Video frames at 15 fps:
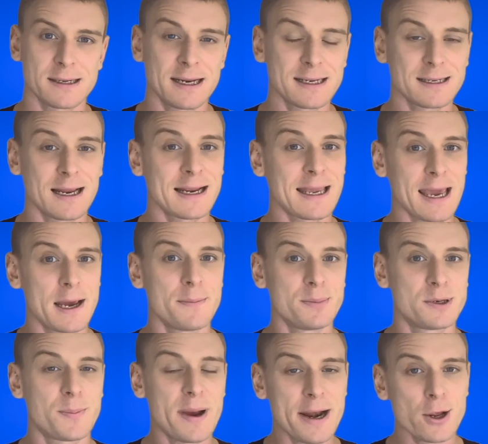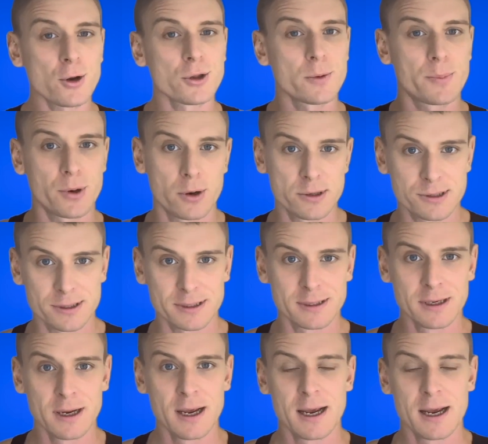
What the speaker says: and again, depending on the person,